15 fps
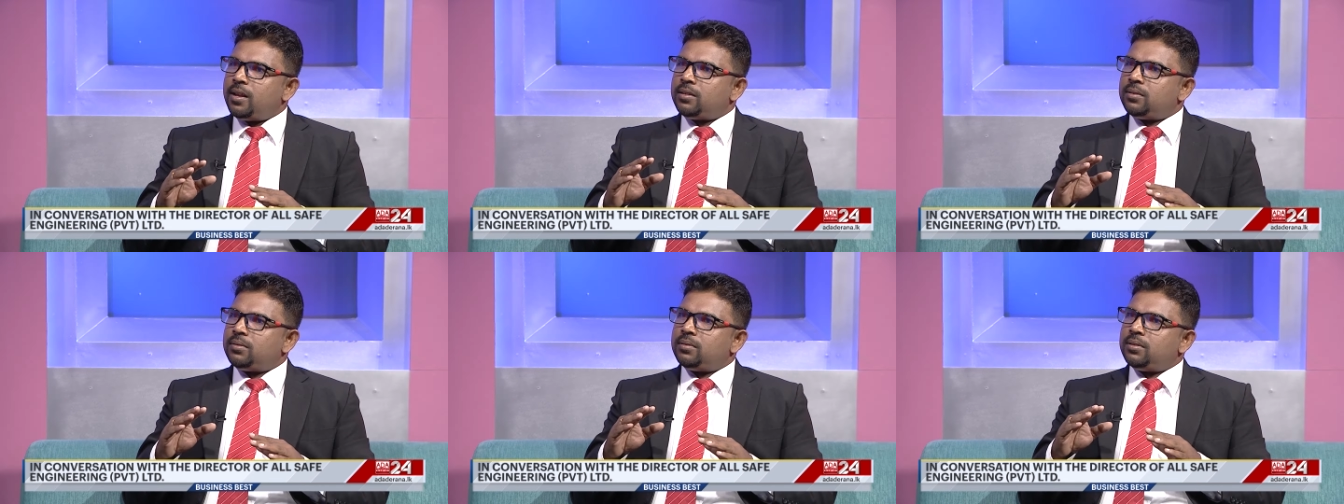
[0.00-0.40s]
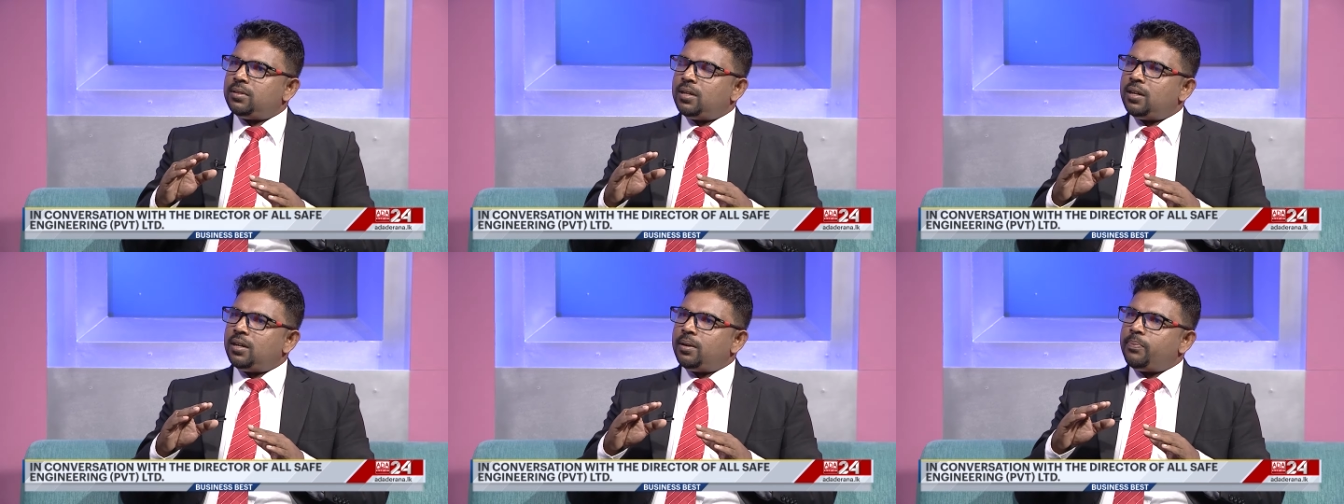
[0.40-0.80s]
it's
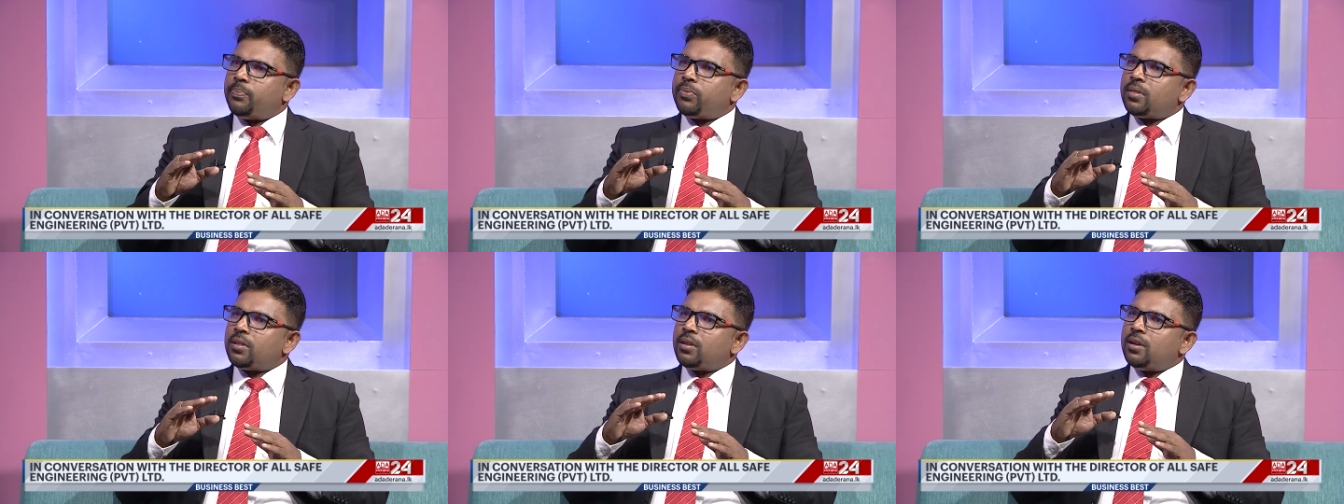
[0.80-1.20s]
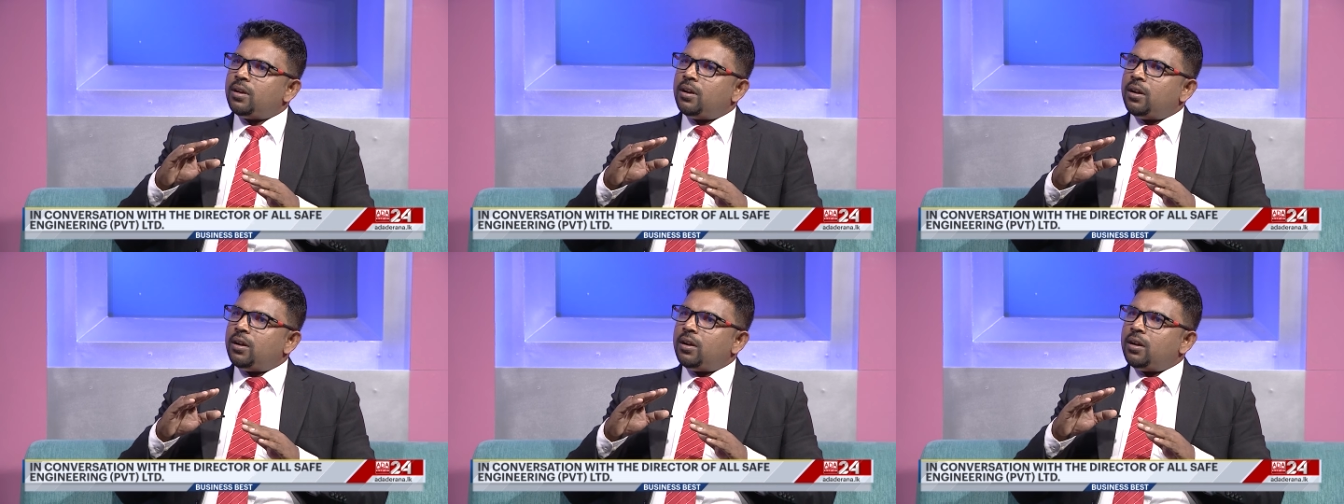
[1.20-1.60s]
the
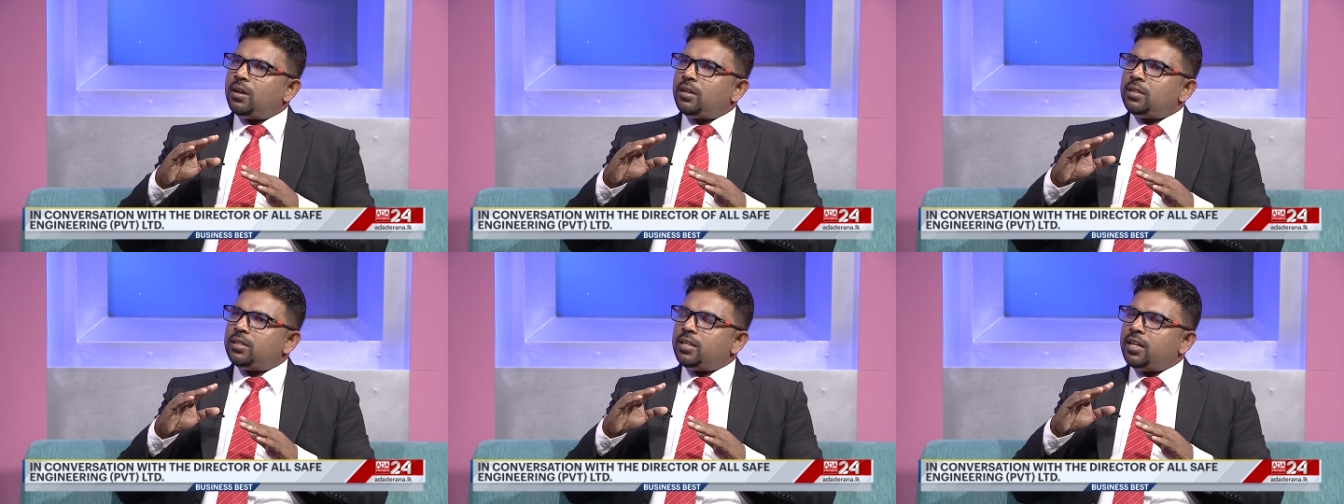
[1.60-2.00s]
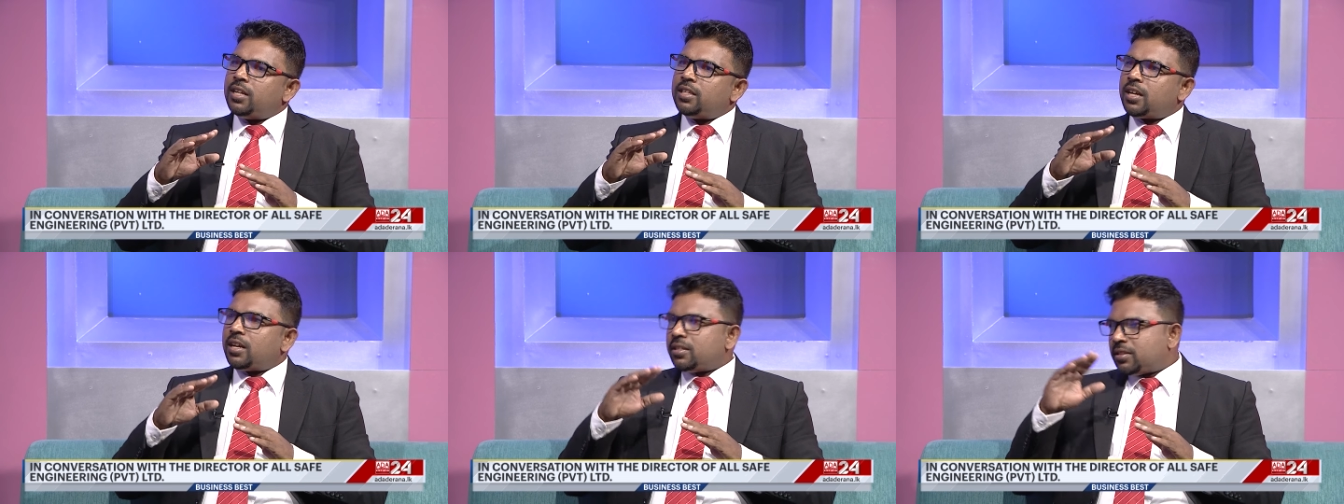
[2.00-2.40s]
the,
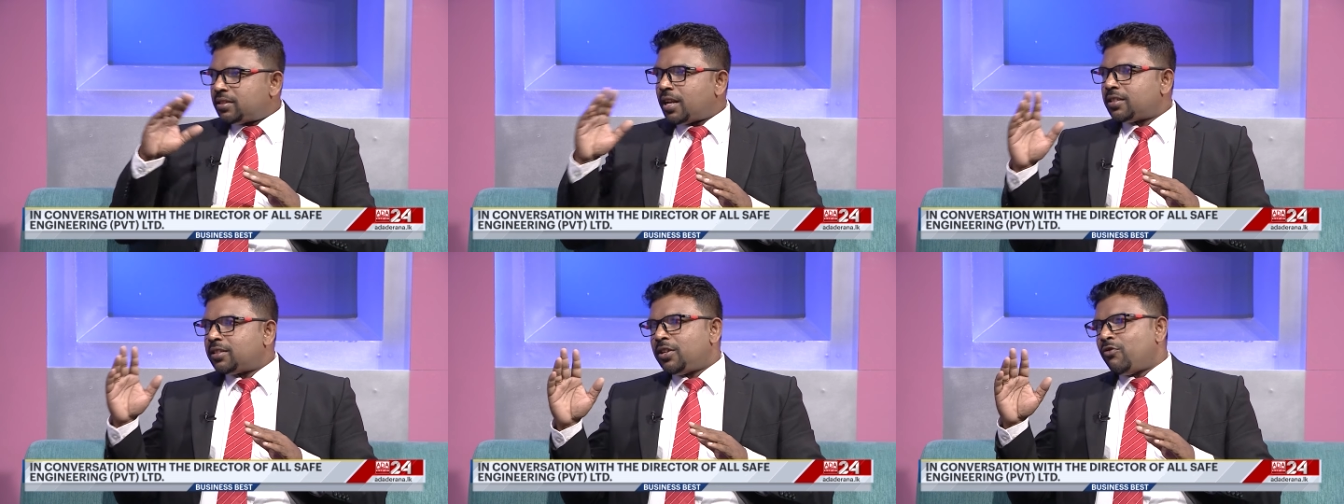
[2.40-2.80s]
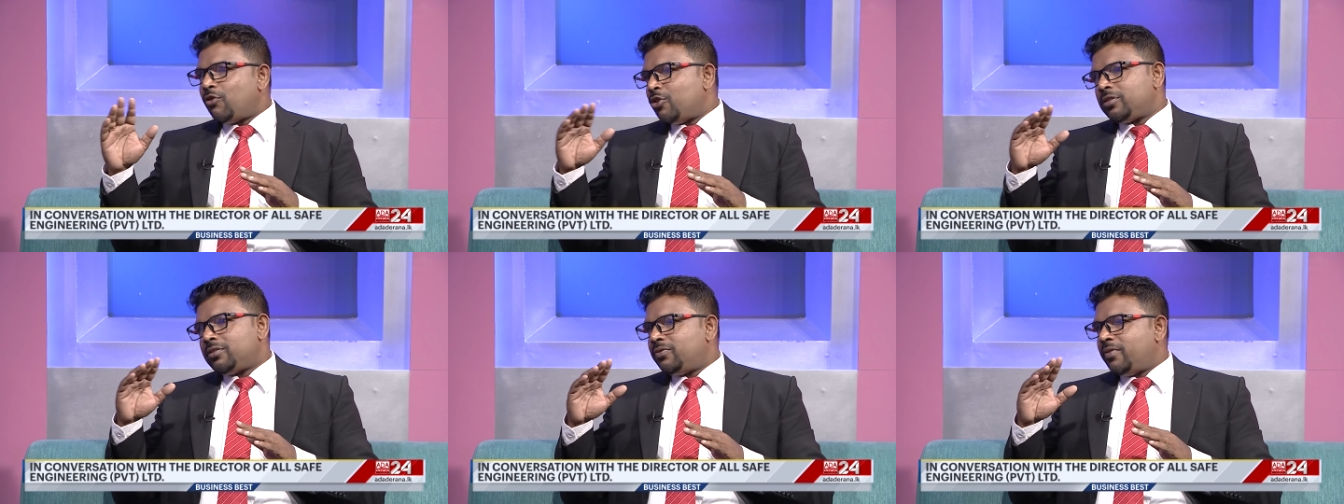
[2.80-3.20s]
the construction
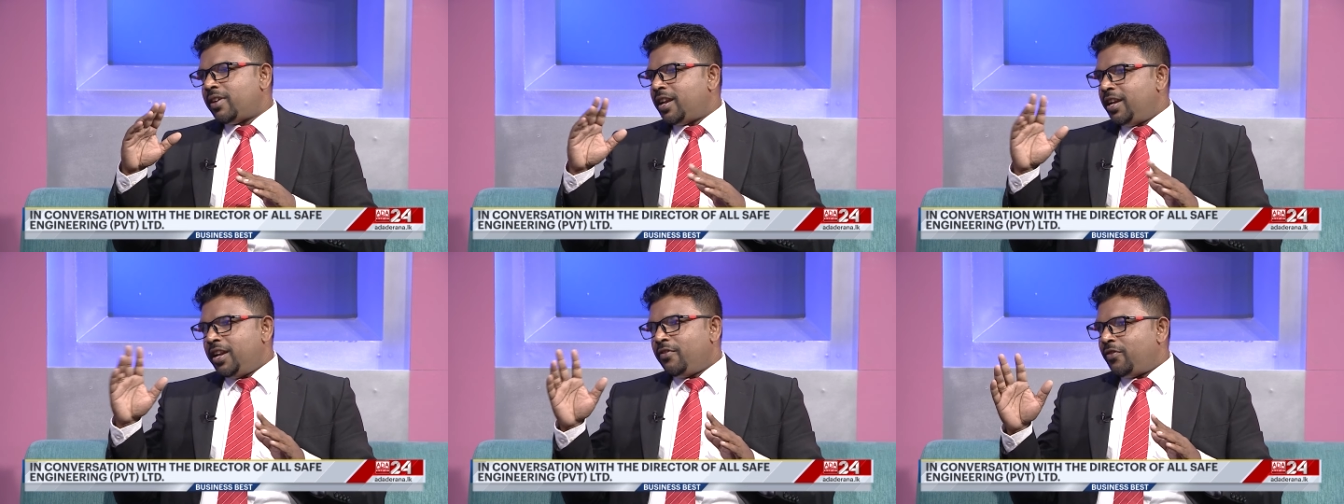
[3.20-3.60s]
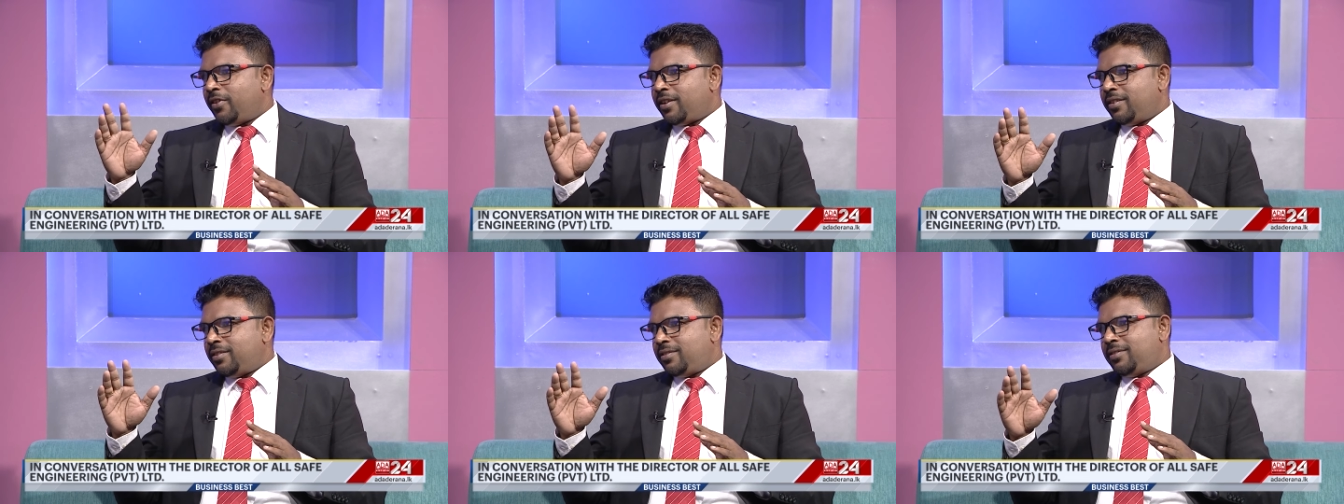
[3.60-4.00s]
was very
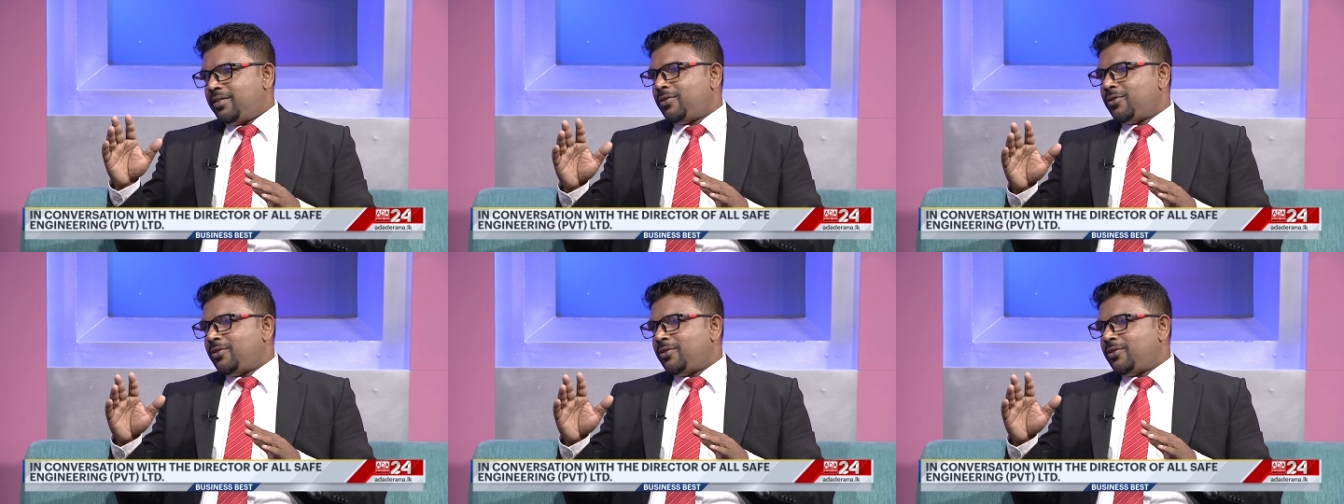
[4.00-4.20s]
different. You okay.